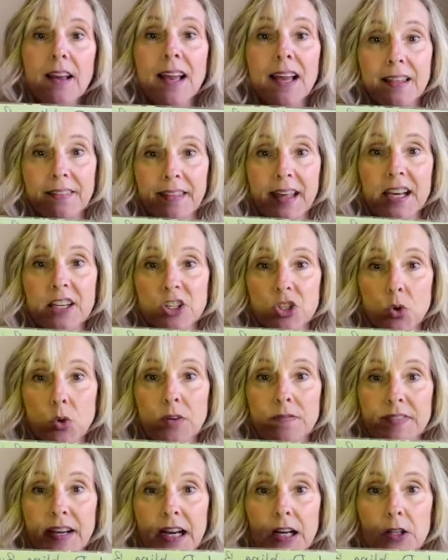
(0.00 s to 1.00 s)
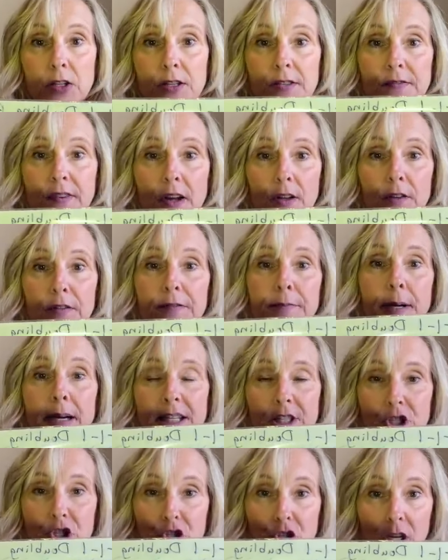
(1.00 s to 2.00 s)
and that short vowel is followed
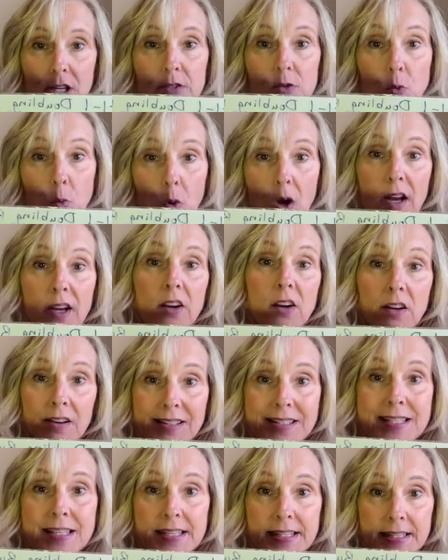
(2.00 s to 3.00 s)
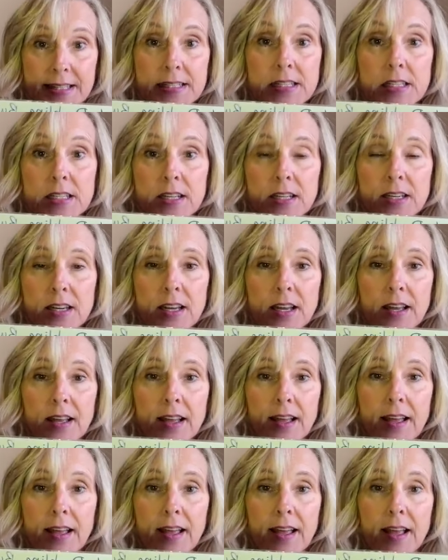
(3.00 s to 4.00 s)
by just one consonant,
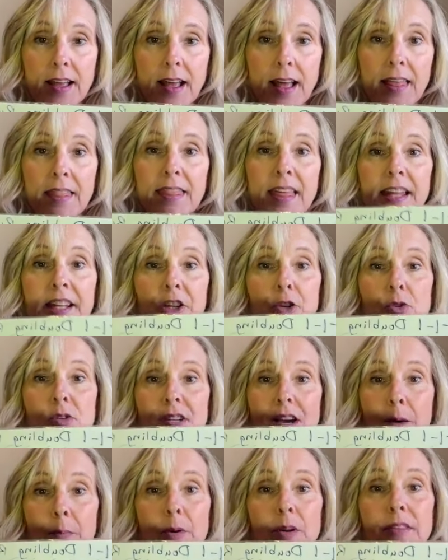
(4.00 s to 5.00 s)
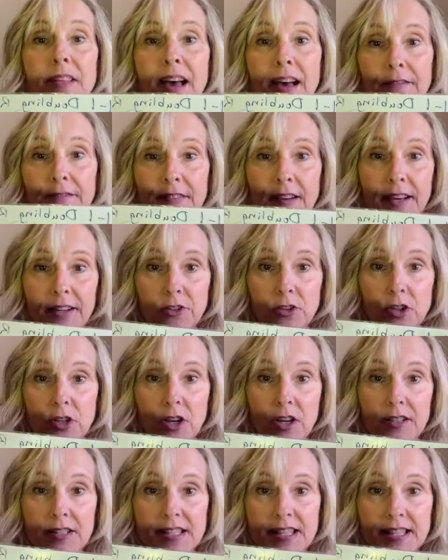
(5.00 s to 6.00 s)
then you double that final
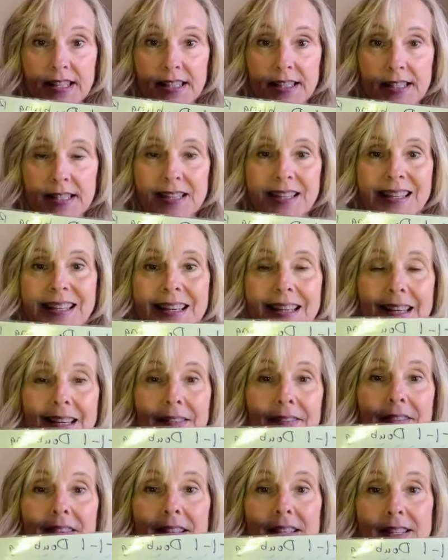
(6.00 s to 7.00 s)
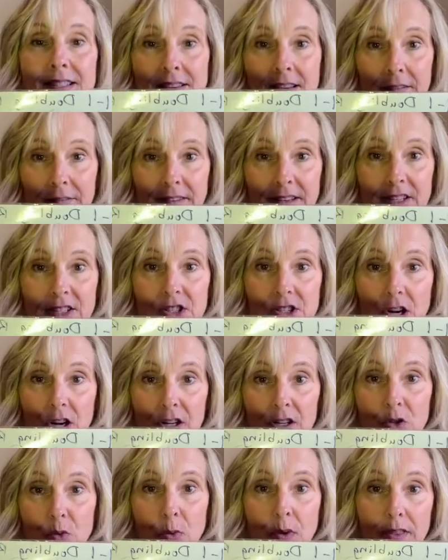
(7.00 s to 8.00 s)
consonant if the suffix
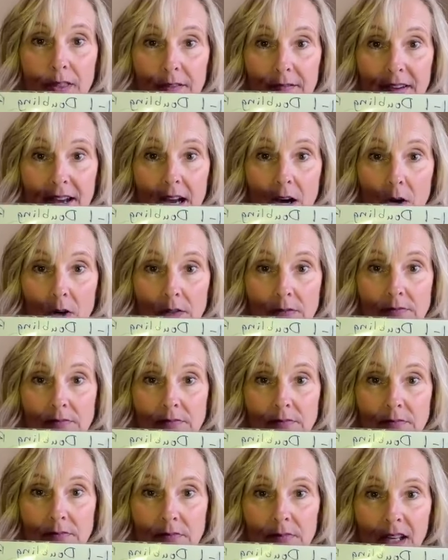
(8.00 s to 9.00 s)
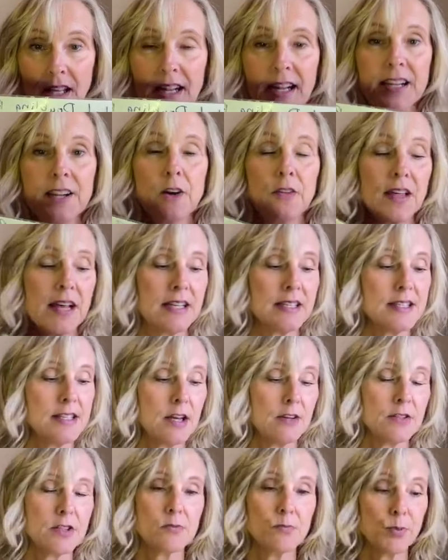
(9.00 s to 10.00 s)
starts with a vowel. And I know that
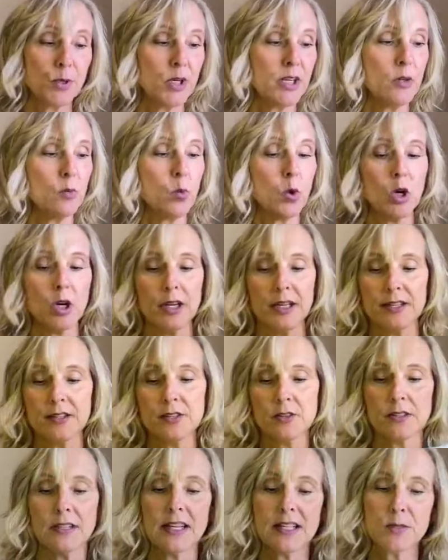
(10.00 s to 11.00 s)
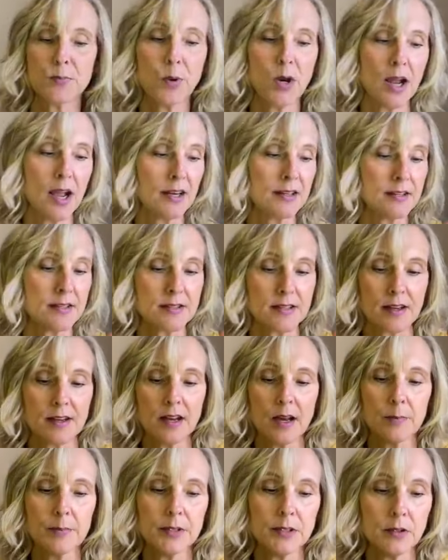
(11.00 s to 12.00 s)
sounds pretty wordy, so let's practice a
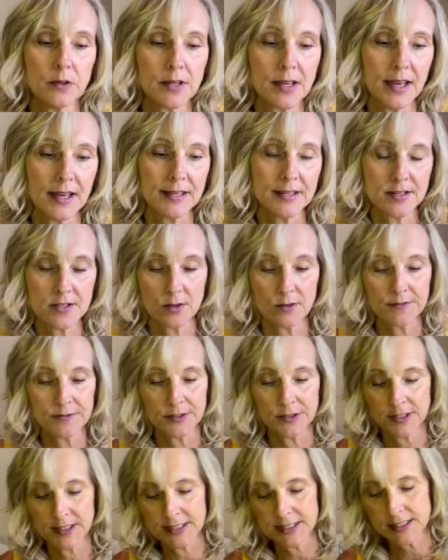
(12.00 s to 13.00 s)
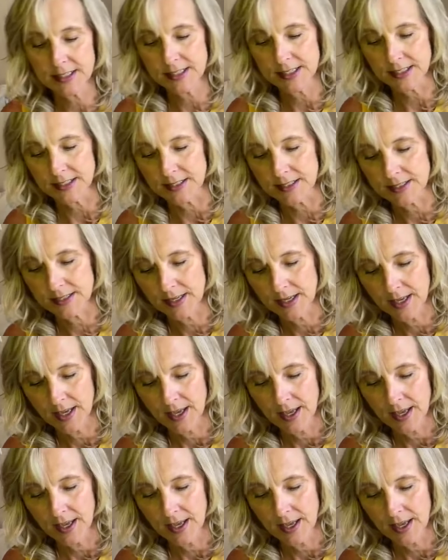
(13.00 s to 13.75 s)
couple, okay? So for instance,